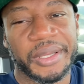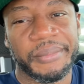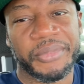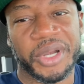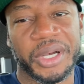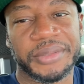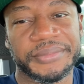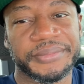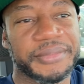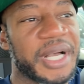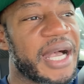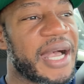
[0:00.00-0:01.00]
Bro,
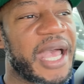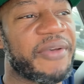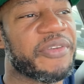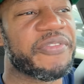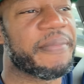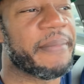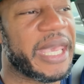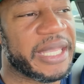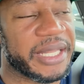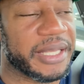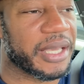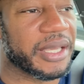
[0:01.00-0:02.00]
I haven't been made
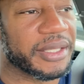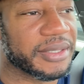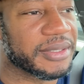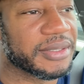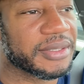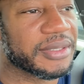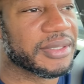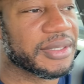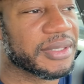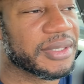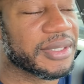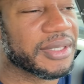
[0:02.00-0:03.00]
it yet,
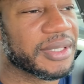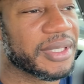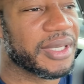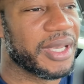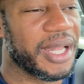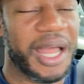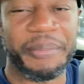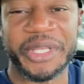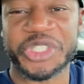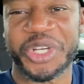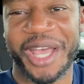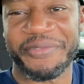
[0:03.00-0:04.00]
and I'm in
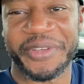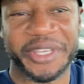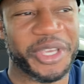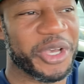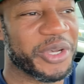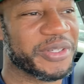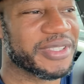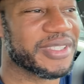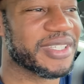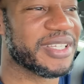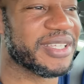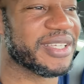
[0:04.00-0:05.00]
traffic, yo.
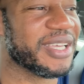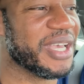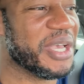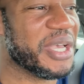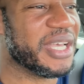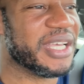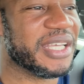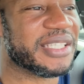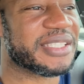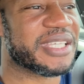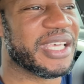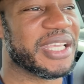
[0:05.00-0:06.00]

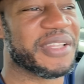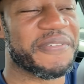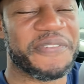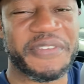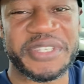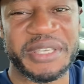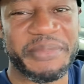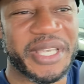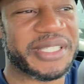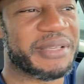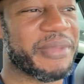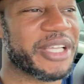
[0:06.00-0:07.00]
ten to fifteen
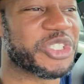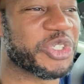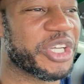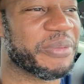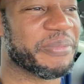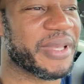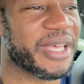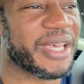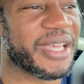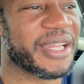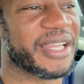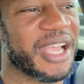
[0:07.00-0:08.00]
minutes in my trip,
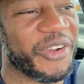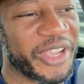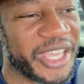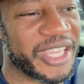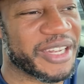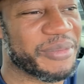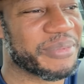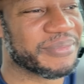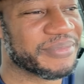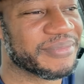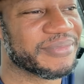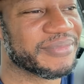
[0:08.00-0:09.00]
man, I already hit a,
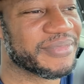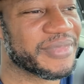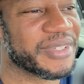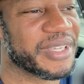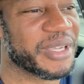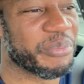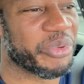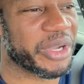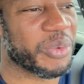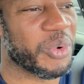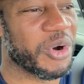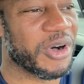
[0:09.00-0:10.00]
a brick
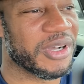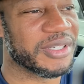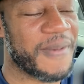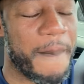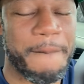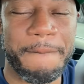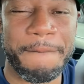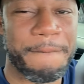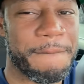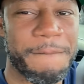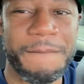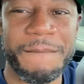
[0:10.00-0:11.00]
wall.
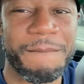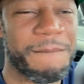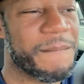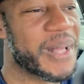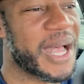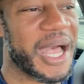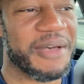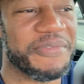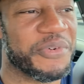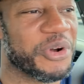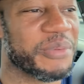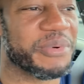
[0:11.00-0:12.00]
I
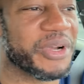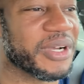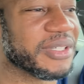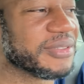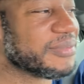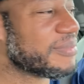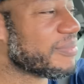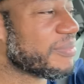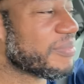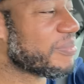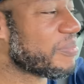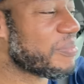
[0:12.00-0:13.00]
four, bro.
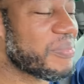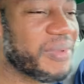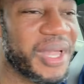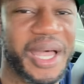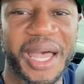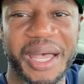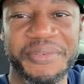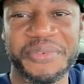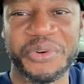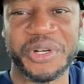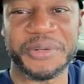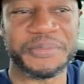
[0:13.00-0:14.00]
I four.